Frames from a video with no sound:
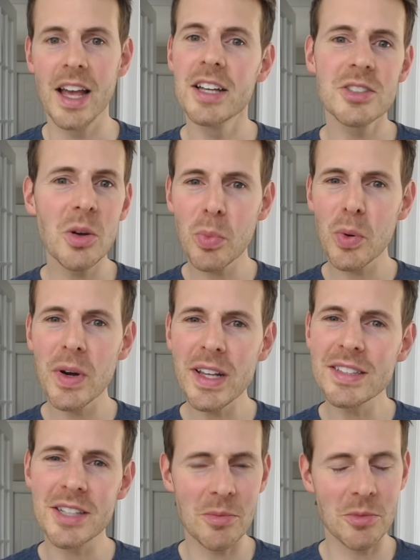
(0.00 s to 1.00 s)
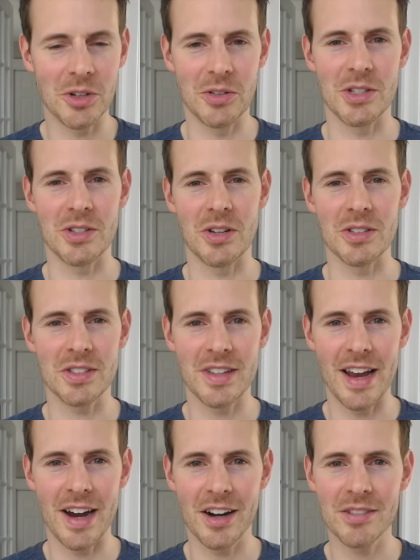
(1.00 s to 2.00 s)
So pretty similar results
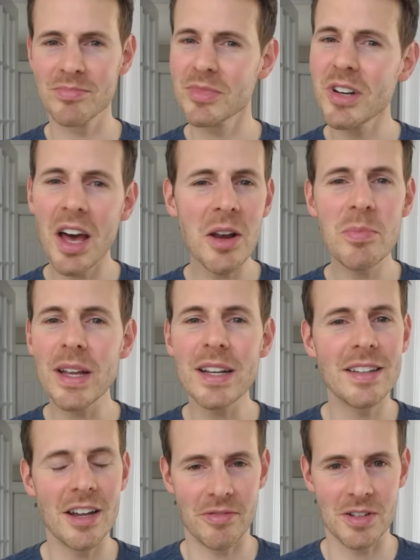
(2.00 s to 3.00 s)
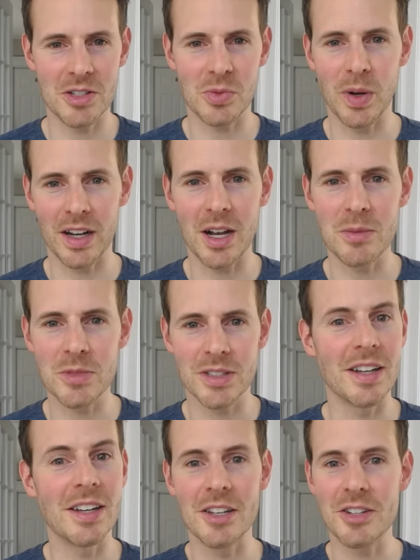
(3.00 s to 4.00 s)
there. Not a big difference when it comes
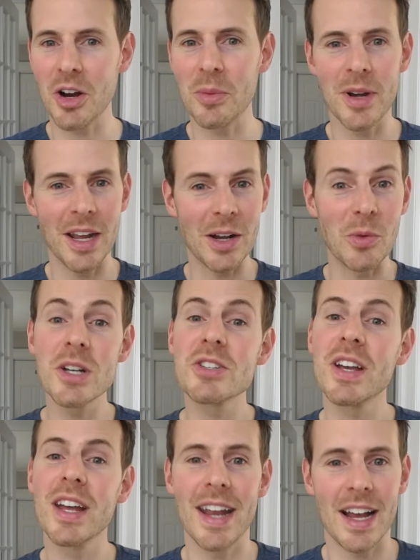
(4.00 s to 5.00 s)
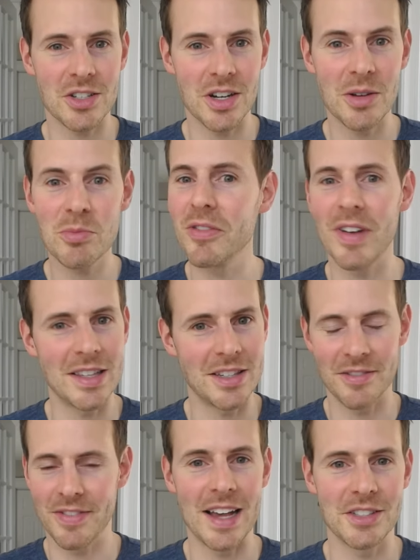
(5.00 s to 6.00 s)
to determining which connection provides a
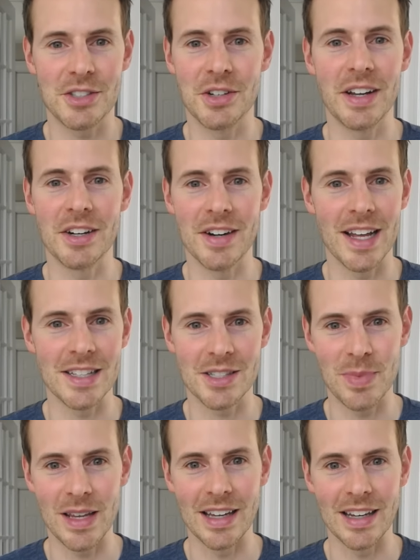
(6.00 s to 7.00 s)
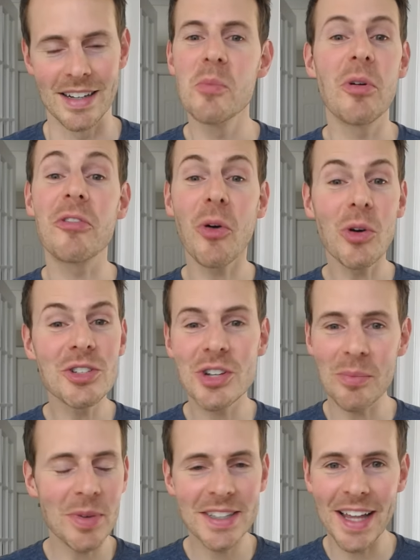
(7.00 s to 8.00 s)
faster internet speed. Before
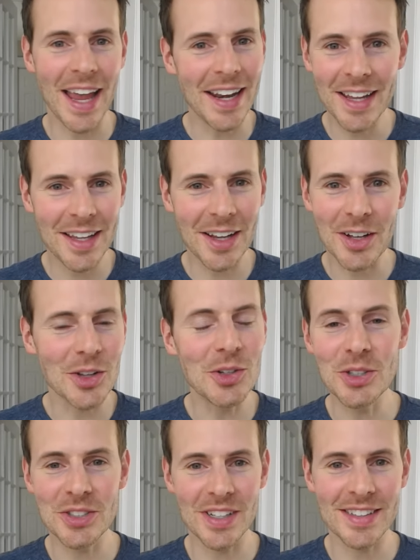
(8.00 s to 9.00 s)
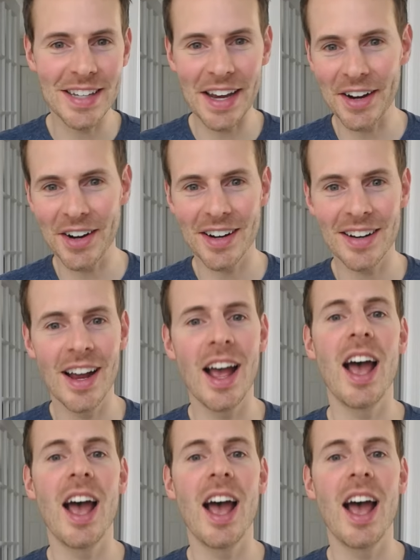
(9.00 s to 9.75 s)
jumping to any conclusions here,